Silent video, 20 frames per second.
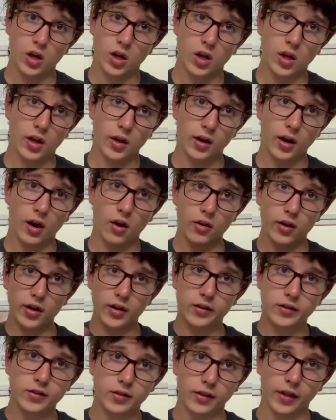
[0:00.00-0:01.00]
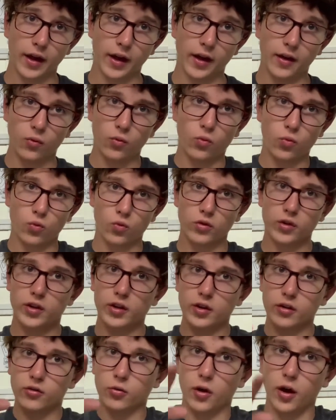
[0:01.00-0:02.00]
And I'll get into that.
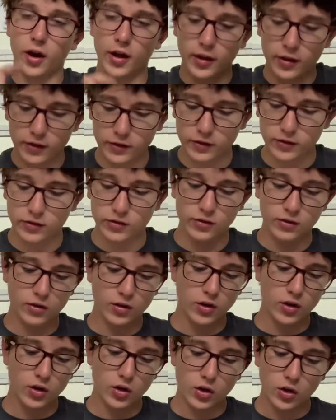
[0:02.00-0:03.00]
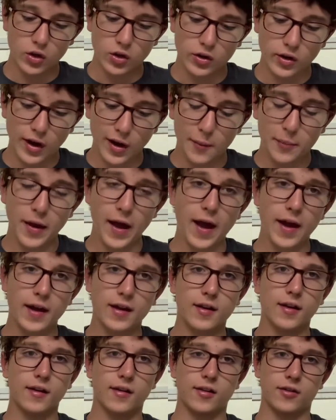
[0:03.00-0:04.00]
Here's why. Now,
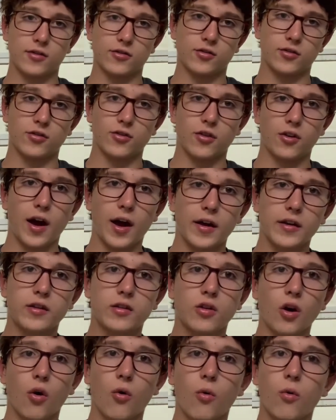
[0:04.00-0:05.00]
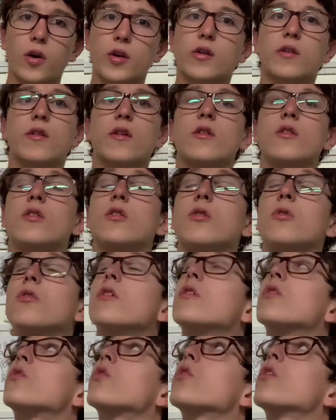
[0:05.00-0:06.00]
packing control. I don't want to do
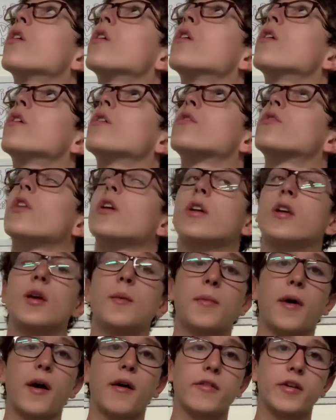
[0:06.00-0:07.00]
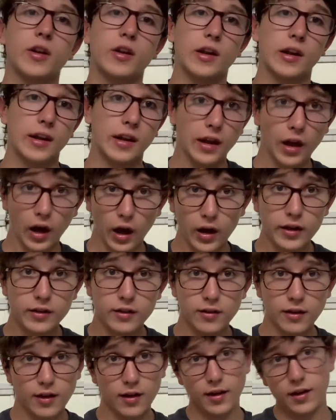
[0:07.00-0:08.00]
this again because I keep having to cut
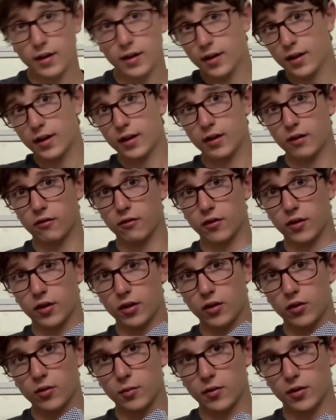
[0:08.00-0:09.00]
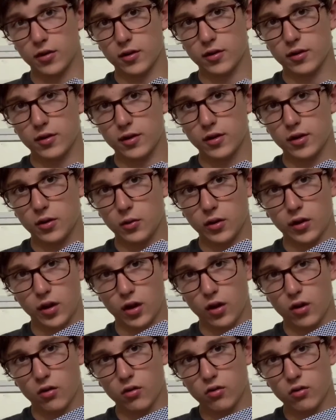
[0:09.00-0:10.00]
and then redo it. But here we
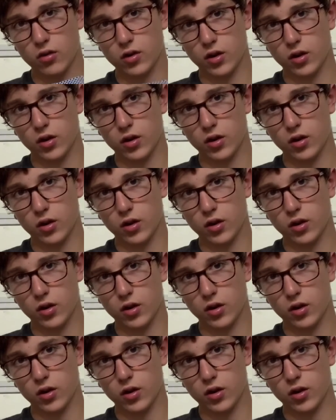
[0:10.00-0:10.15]
go.